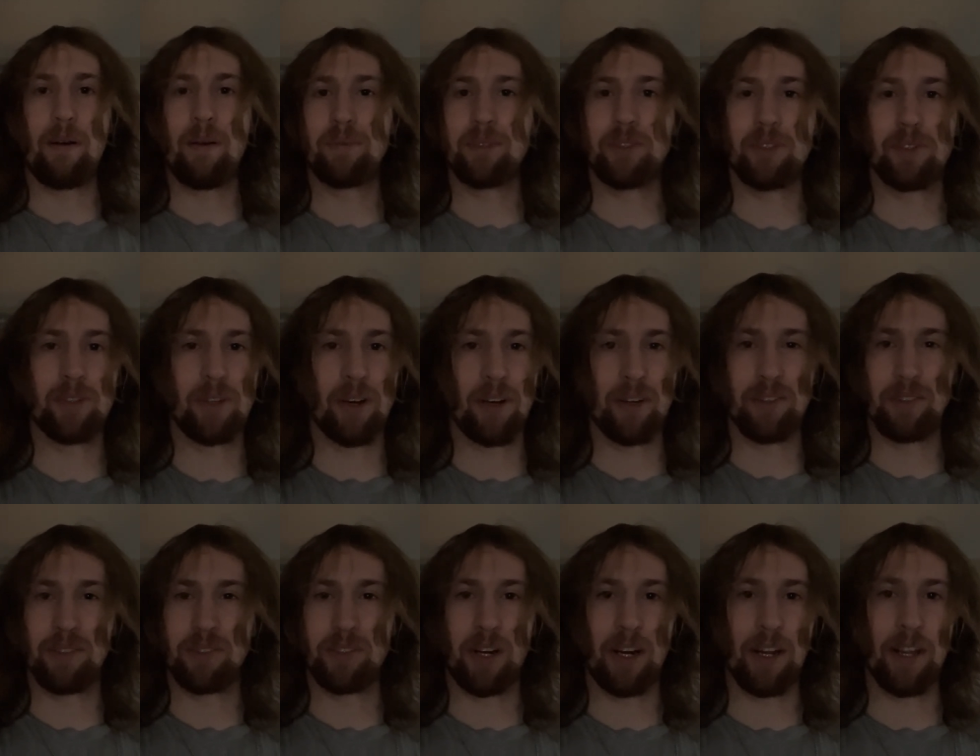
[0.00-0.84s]
I'm just
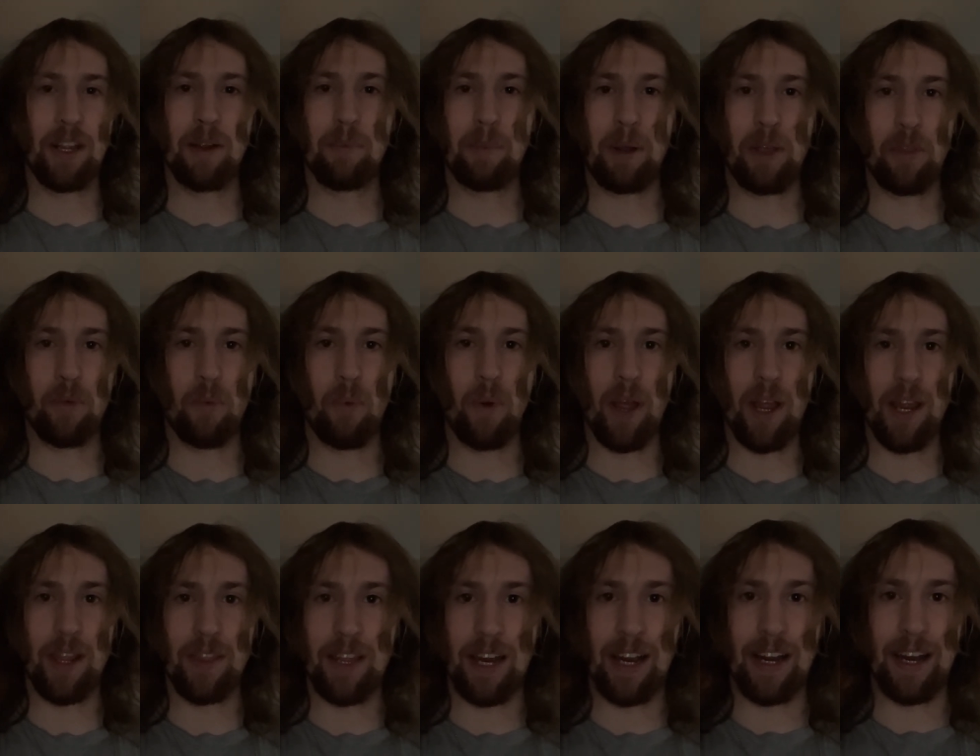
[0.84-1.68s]
trying to try to get them on the
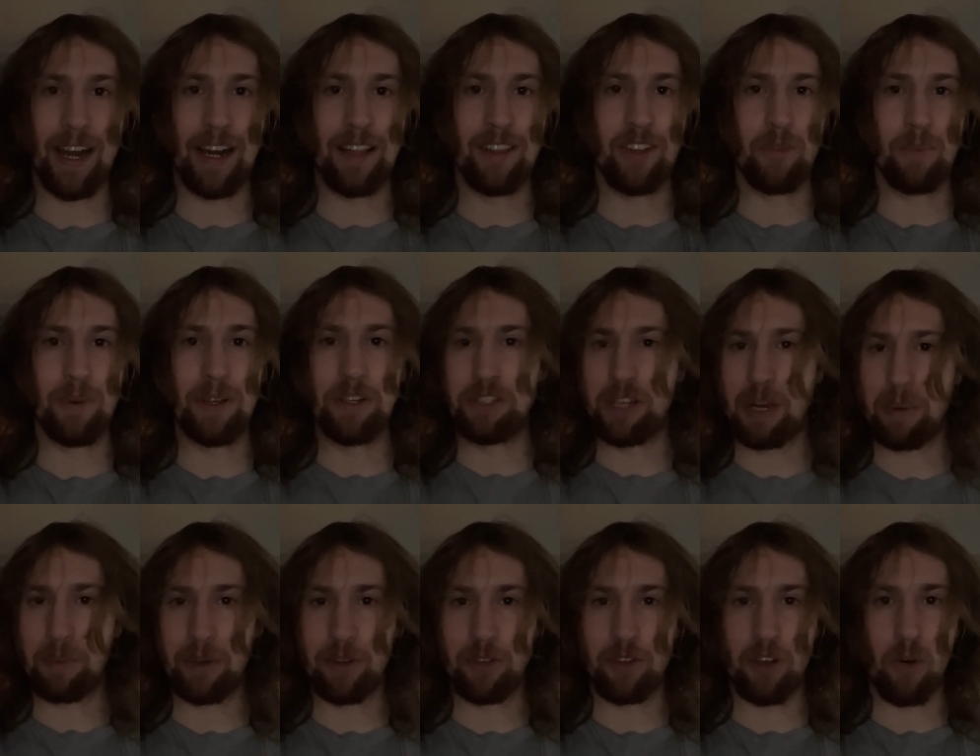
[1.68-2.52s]
way. And I got a little bit of
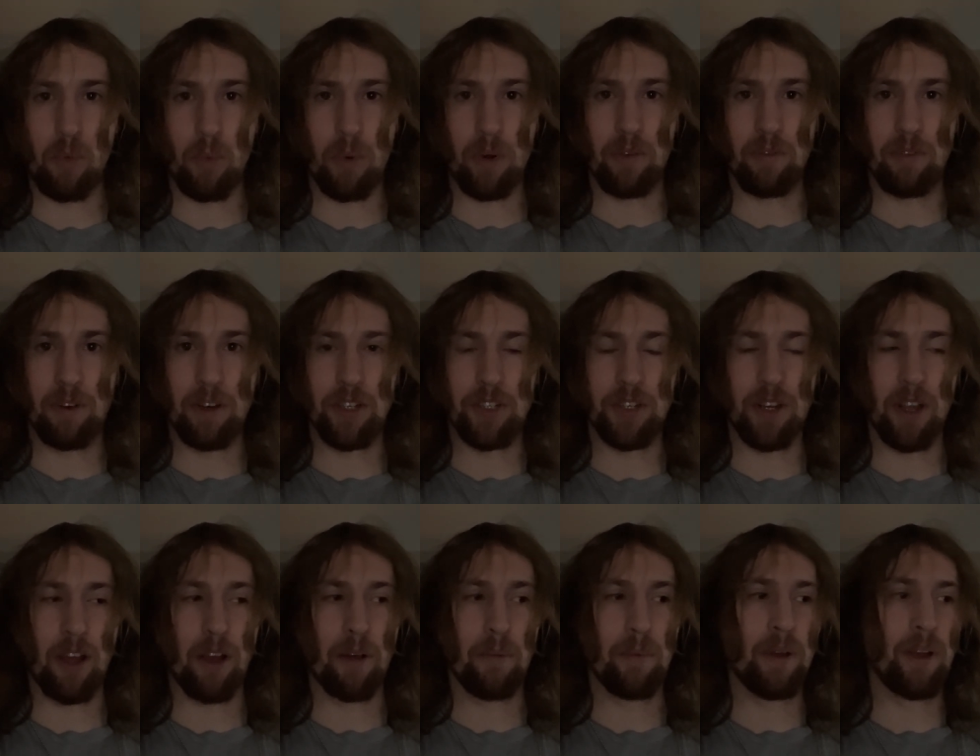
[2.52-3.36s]
Japanese homework to finish
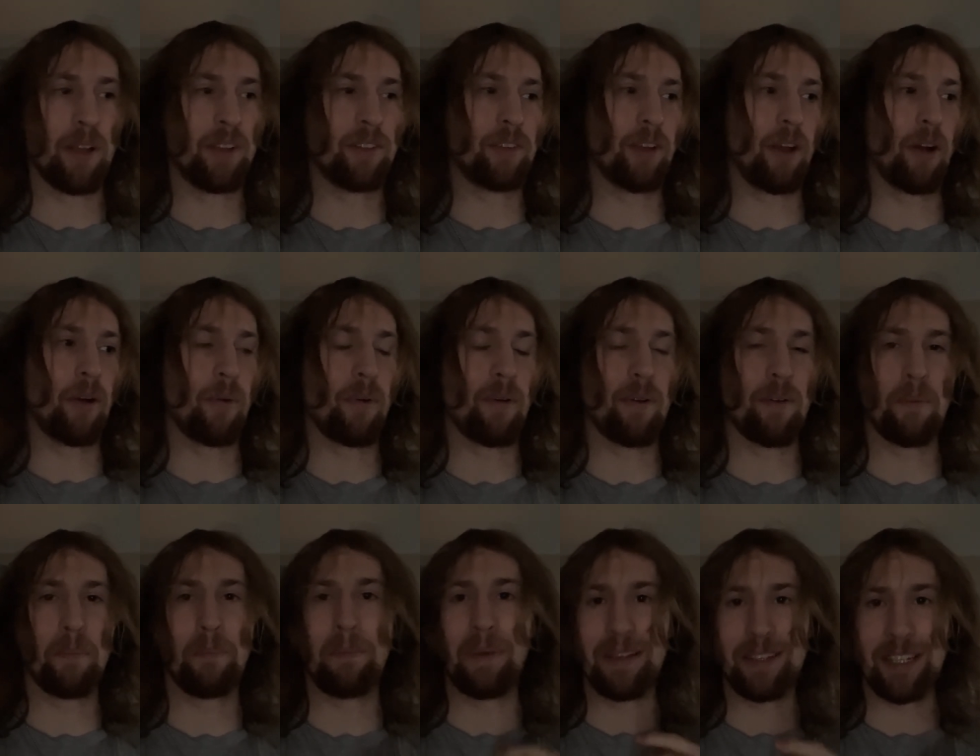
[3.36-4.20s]
up. So
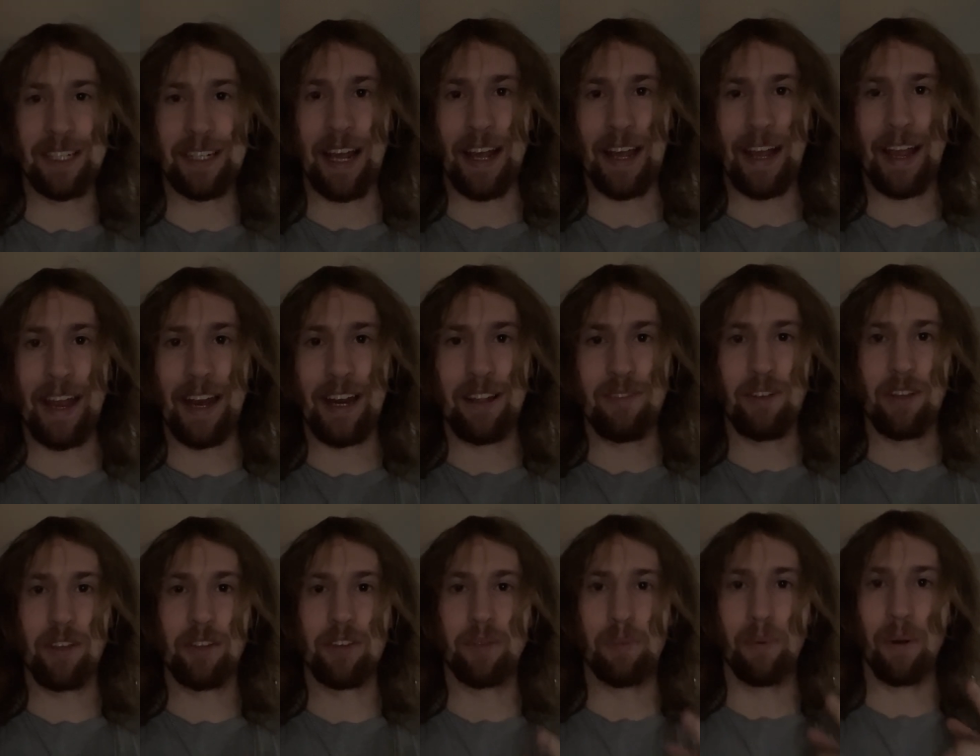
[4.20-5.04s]
busy day ahead of
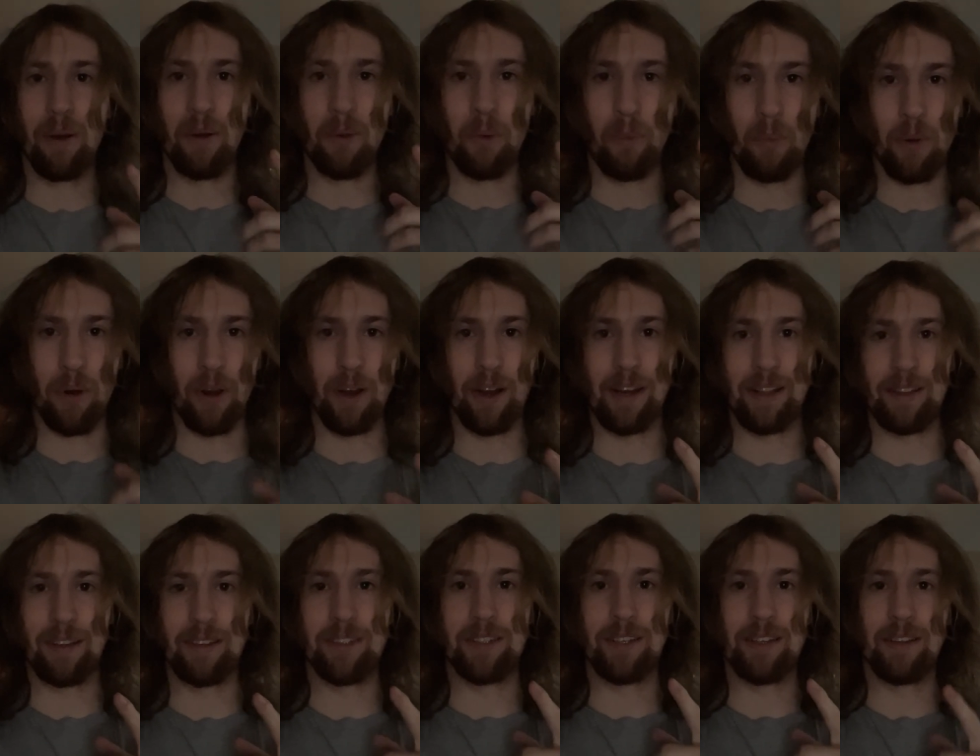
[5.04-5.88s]
us, but we're going to
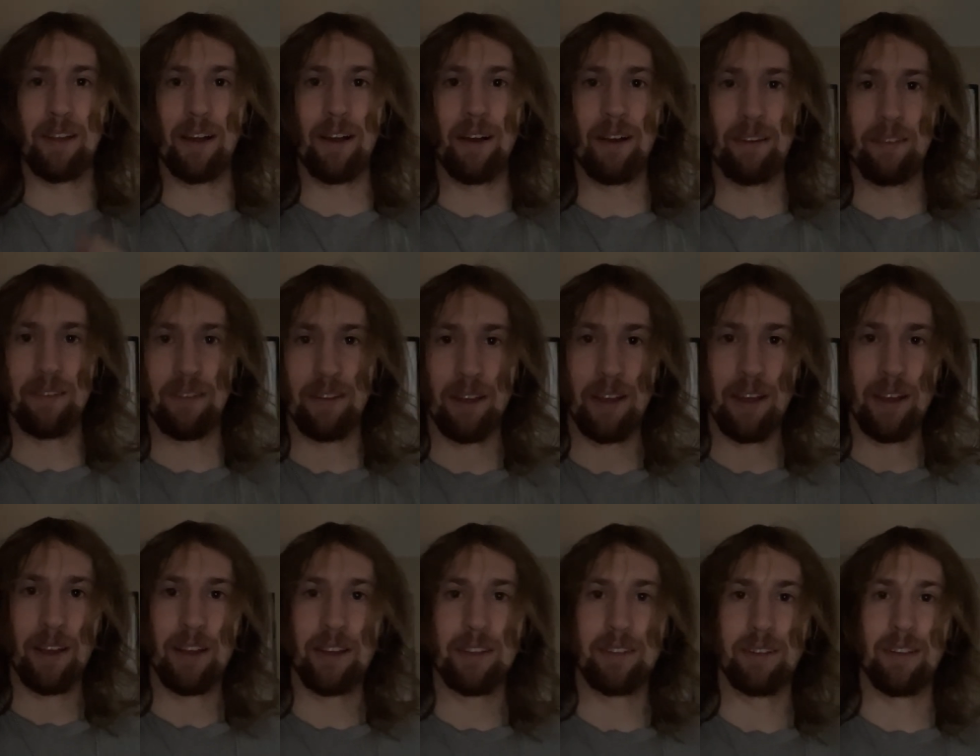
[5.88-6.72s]
get this shit done.
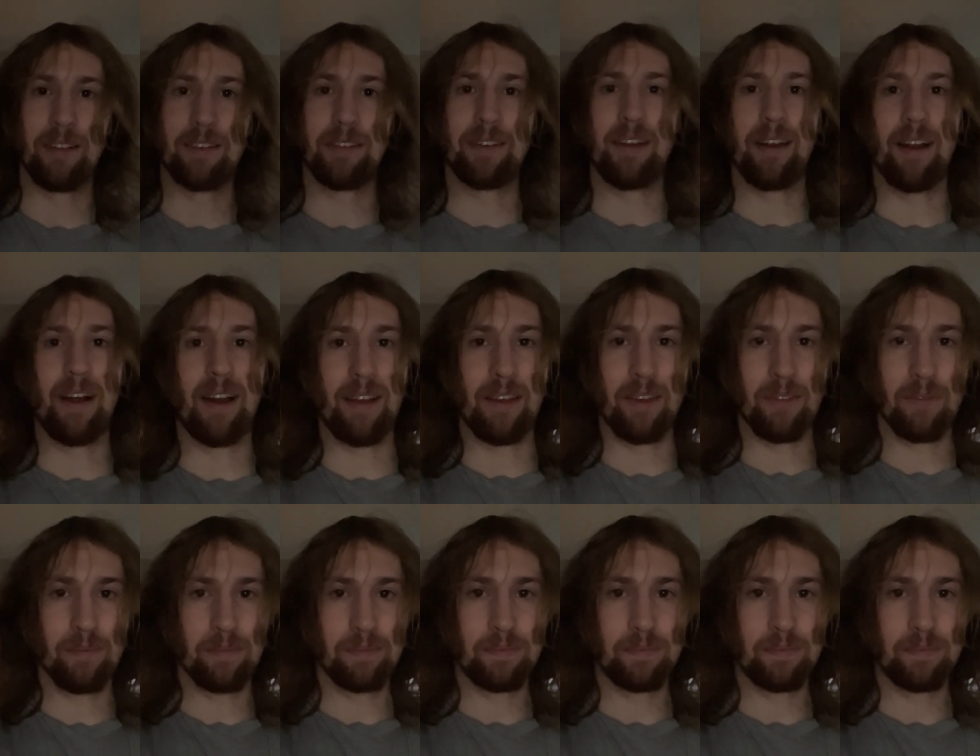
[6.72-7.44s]
So let's get on it.